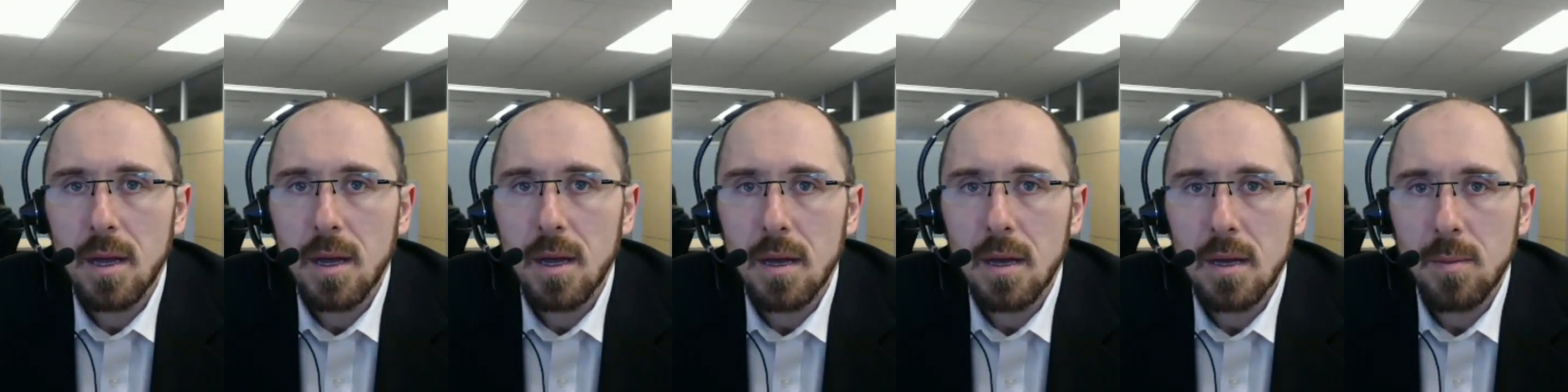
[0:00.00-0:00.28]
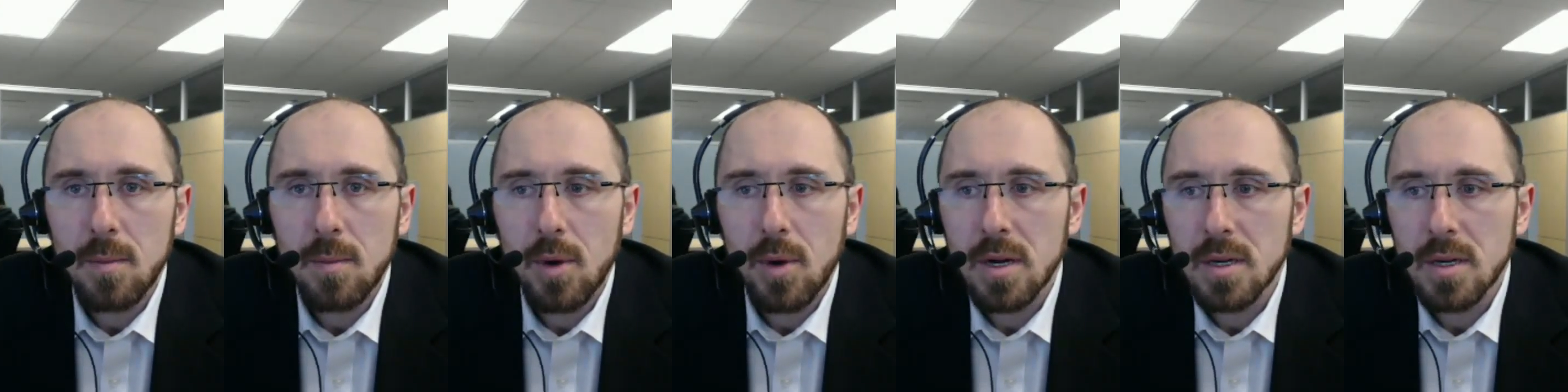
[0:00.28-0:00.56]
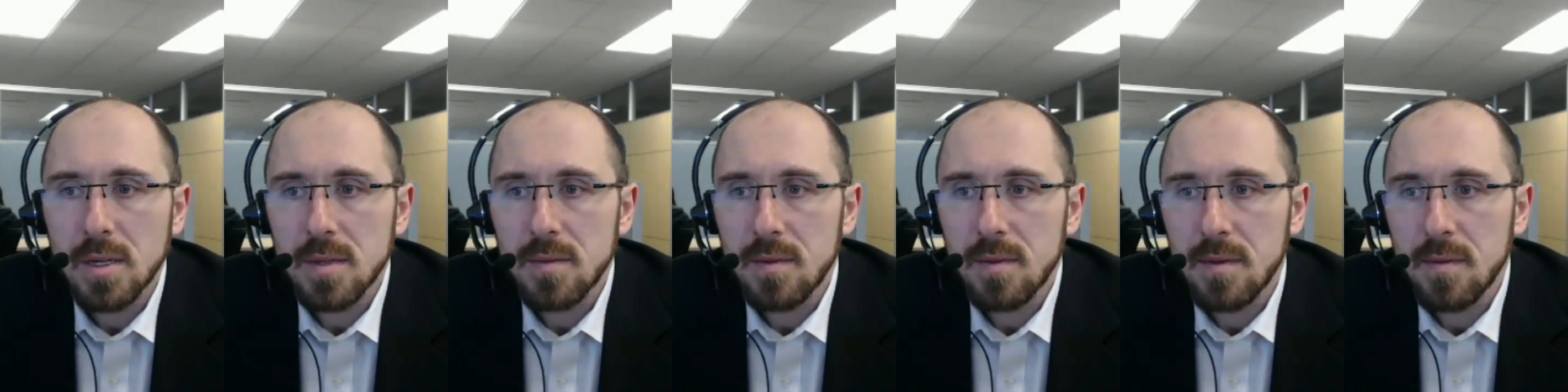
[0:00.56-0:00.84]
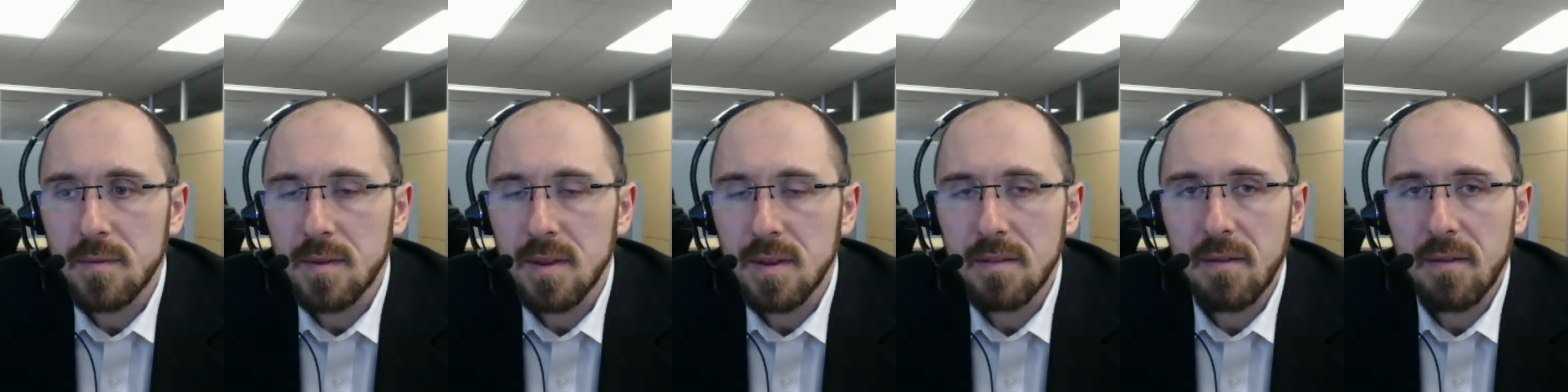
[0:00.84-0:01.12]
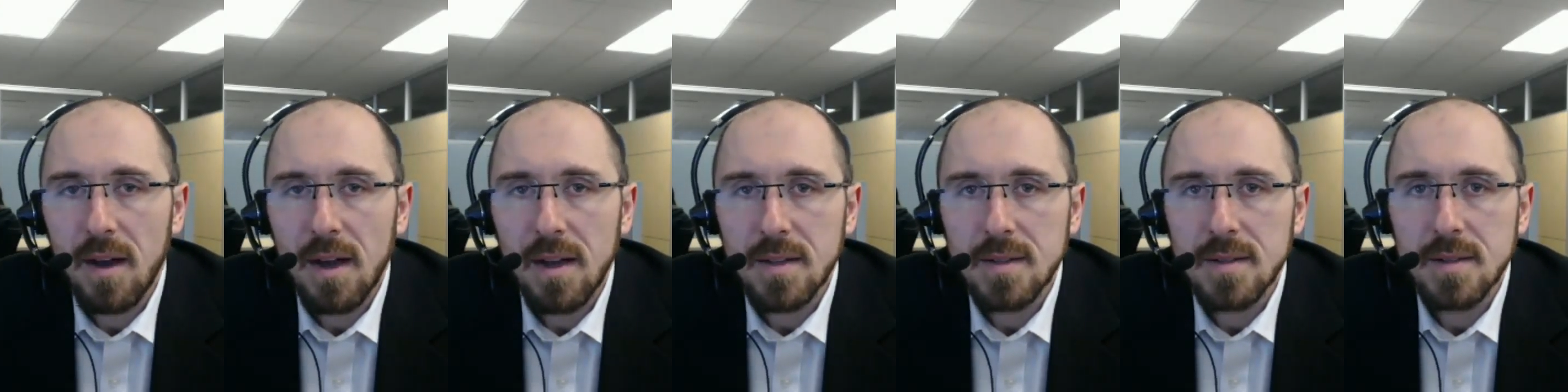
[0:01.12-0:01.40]
in partnership with the
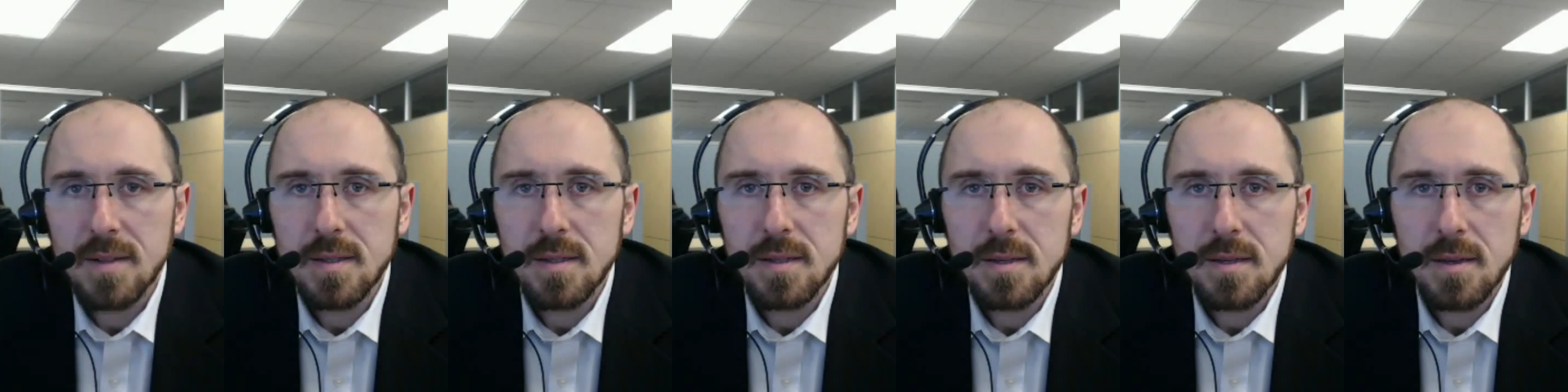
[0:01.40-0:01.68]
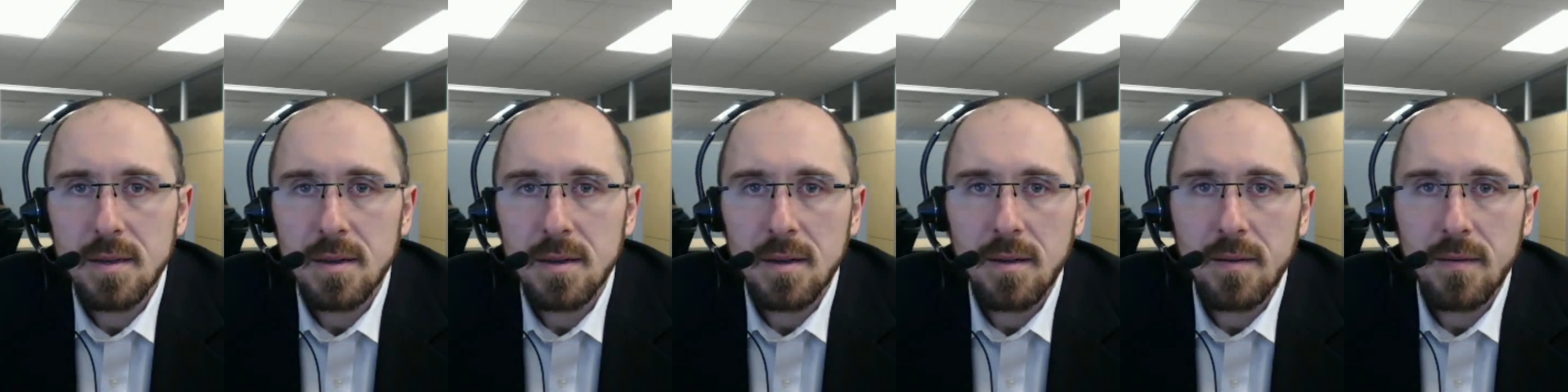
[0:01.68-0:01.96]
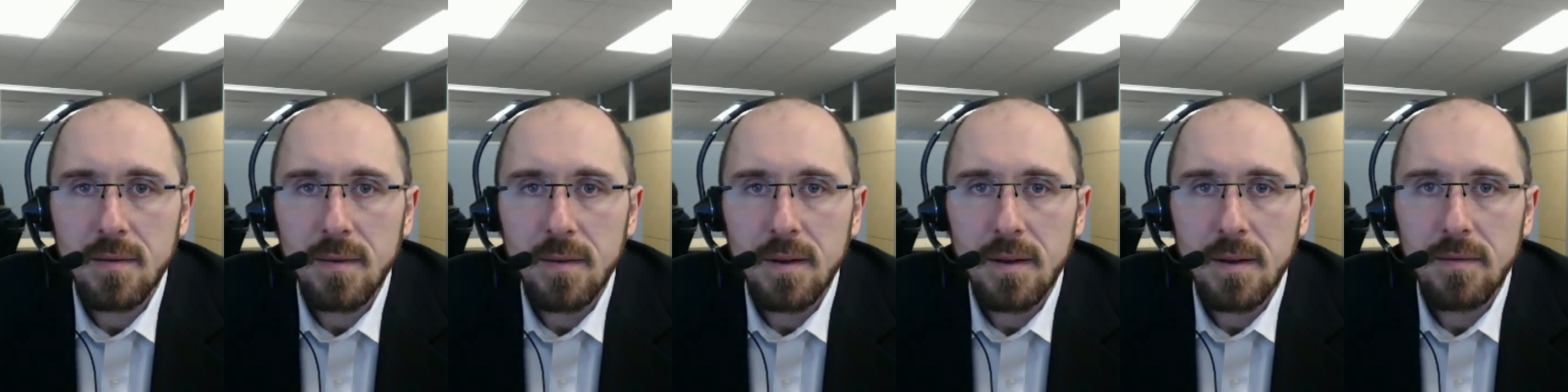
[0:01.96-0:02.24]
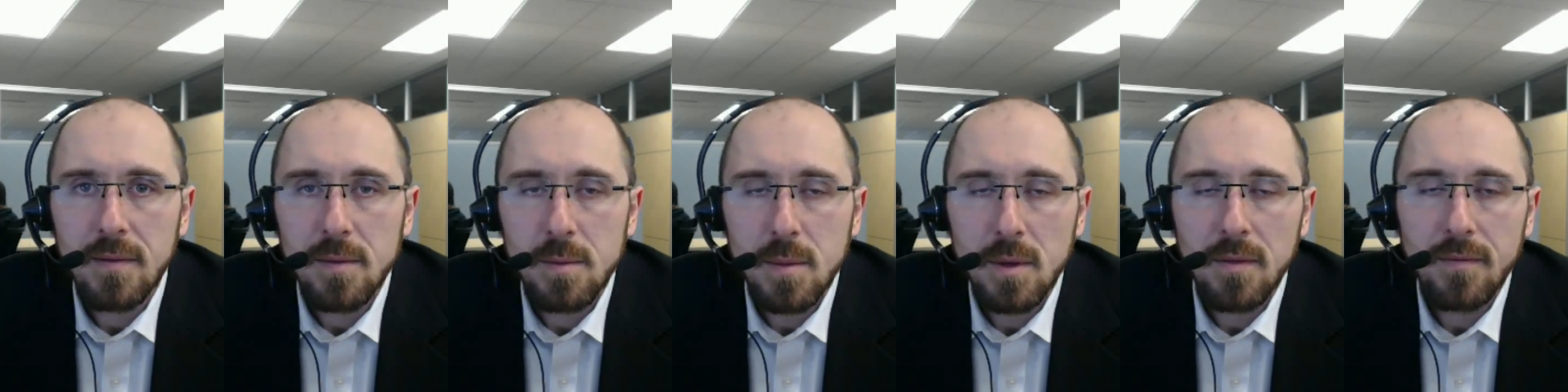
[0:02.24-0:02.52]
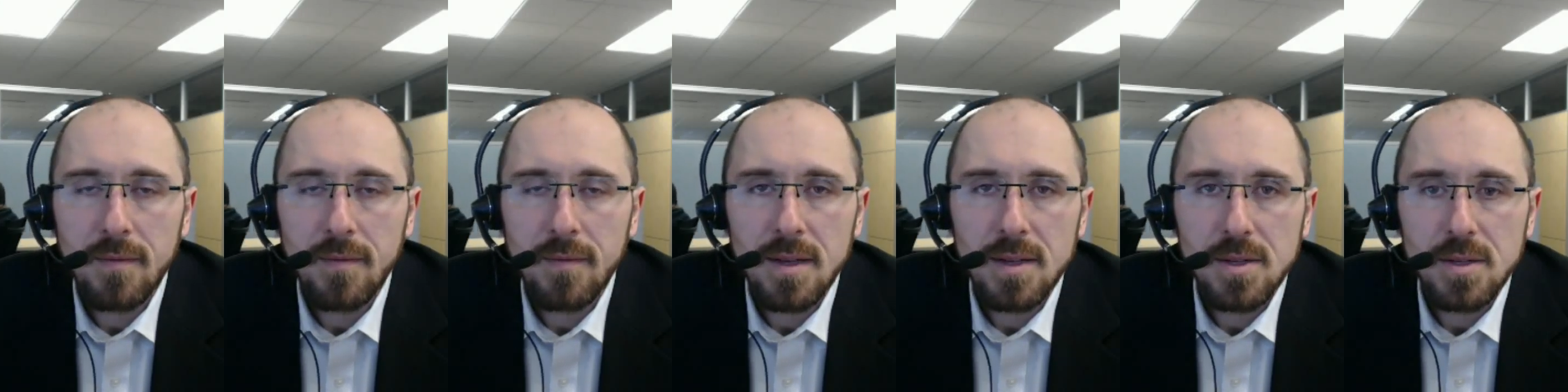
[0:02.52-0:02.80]
VWise,
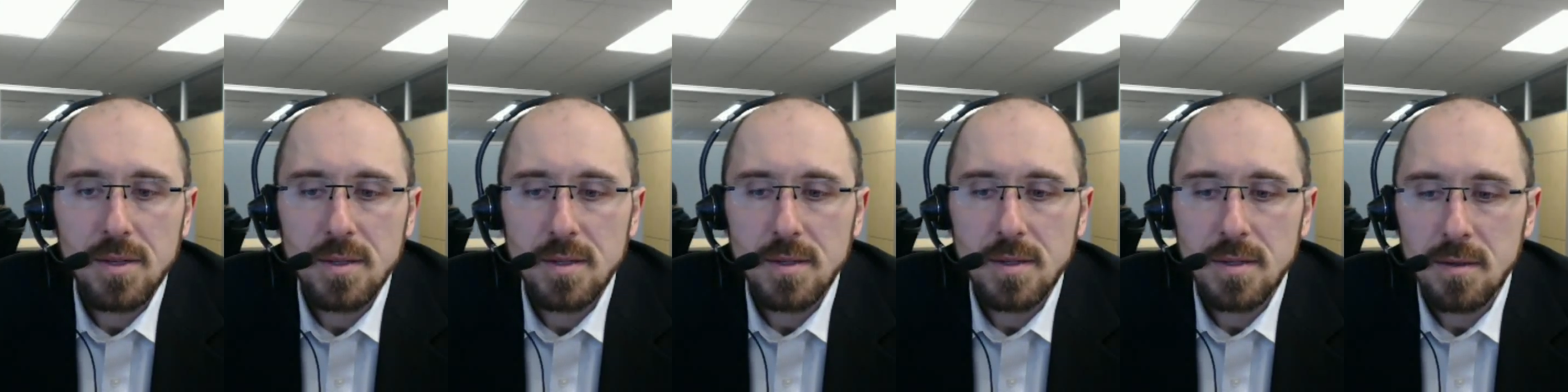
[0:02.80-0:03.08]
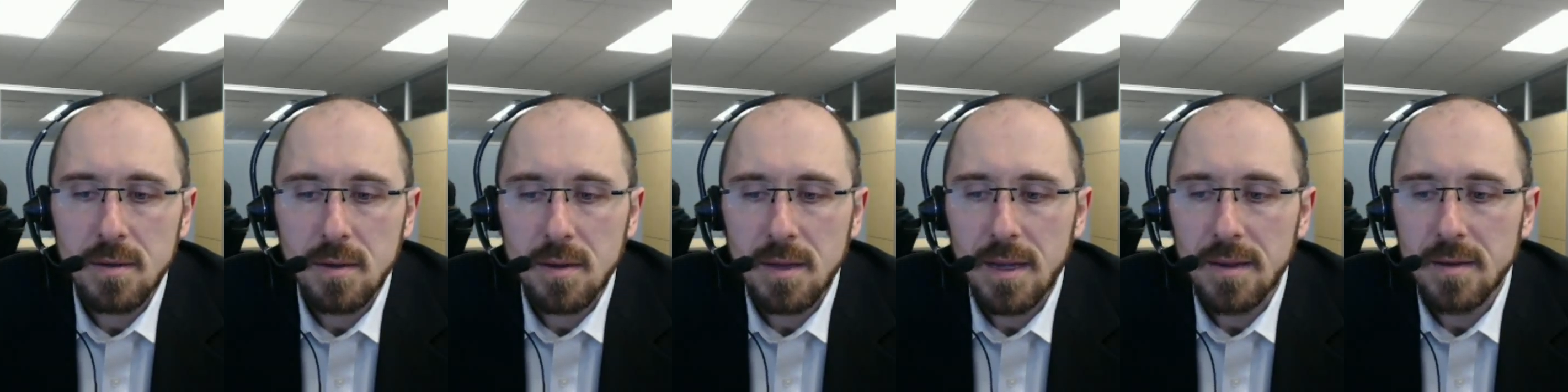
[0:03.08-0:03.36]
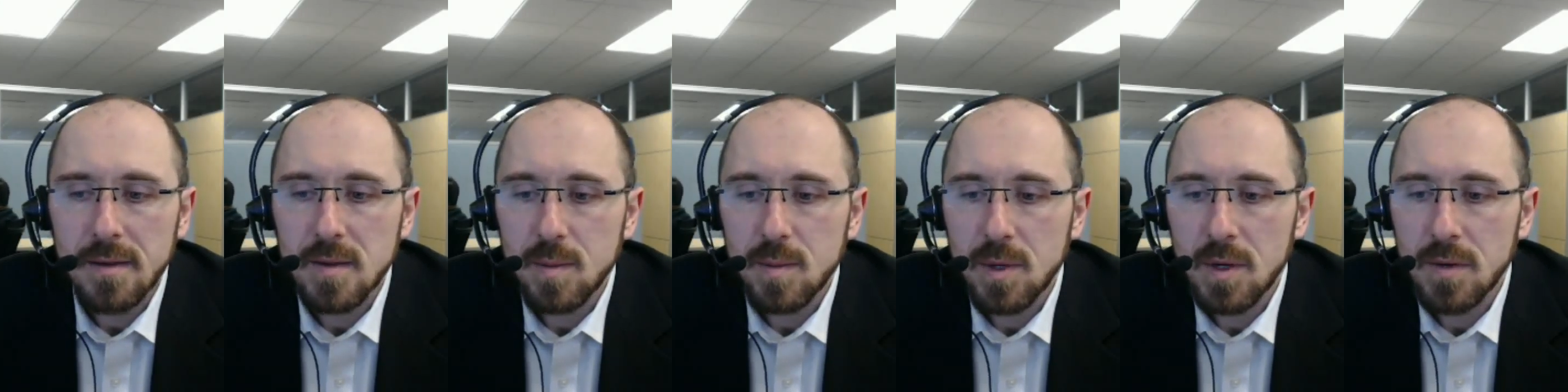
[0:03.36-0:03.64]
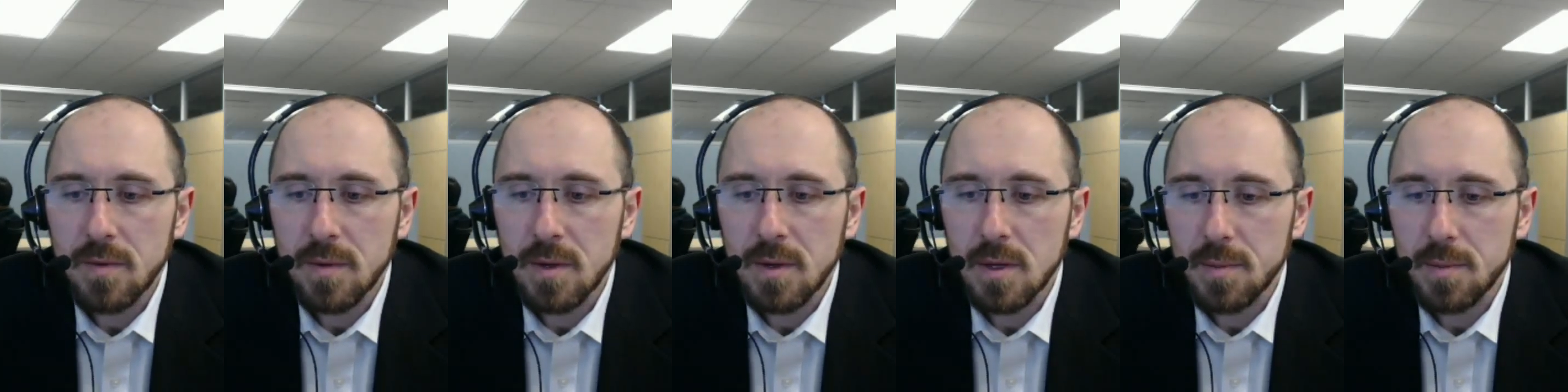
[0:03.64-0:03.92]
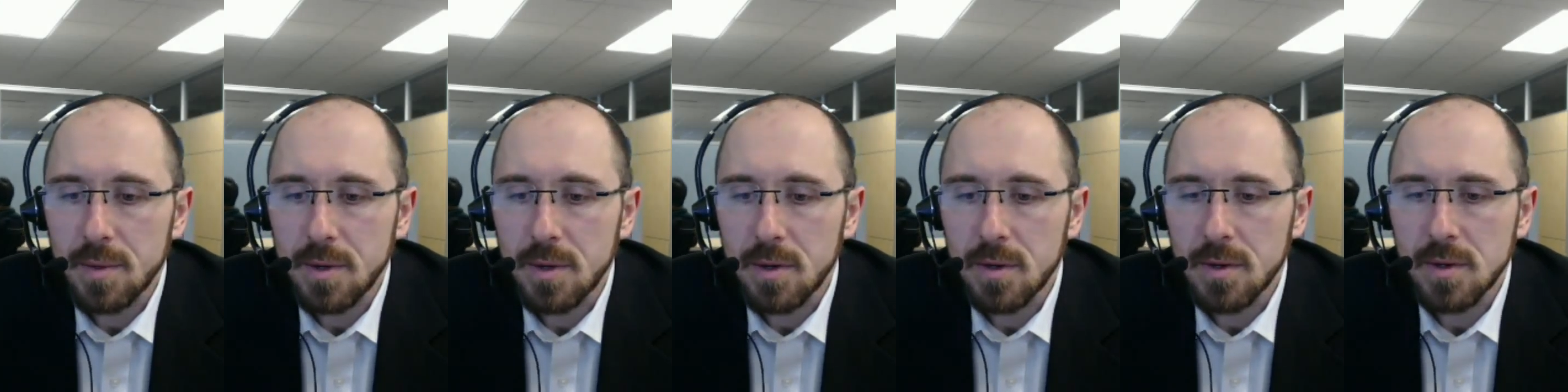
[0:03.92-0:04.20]
Women Veterans and Ignited Spirit of
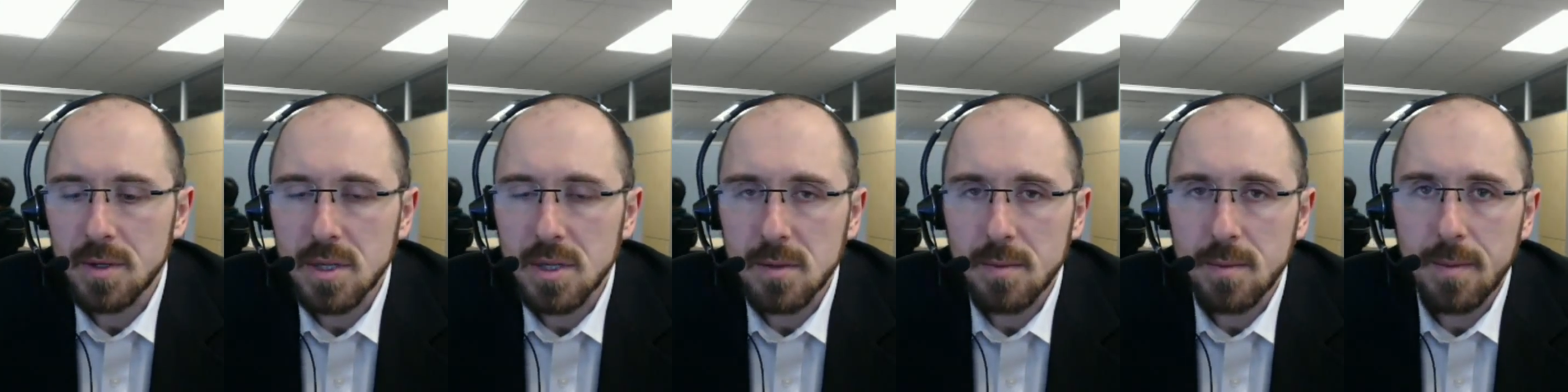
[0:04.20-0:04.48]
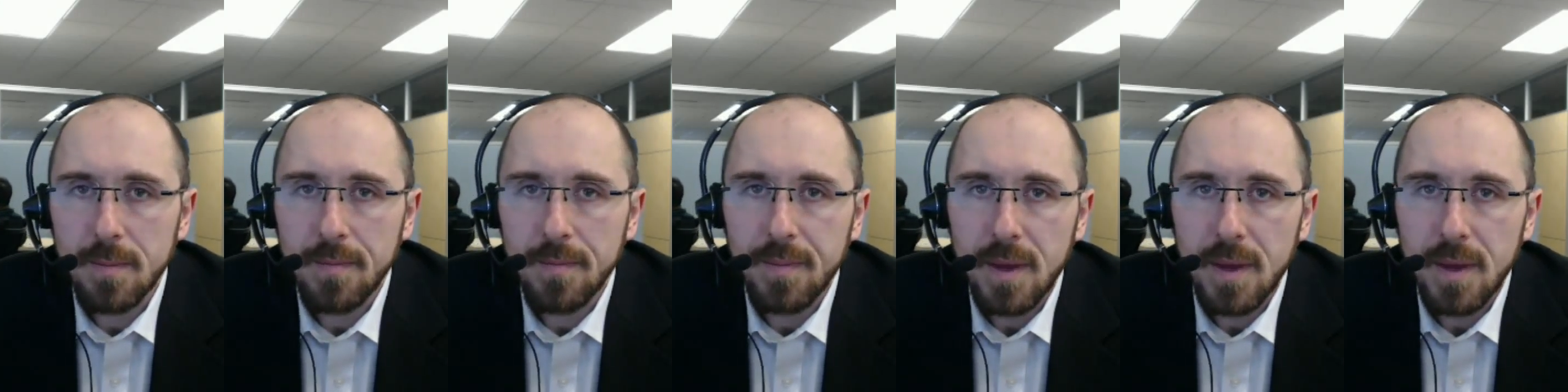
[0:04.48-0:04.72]
Entrepreneurship,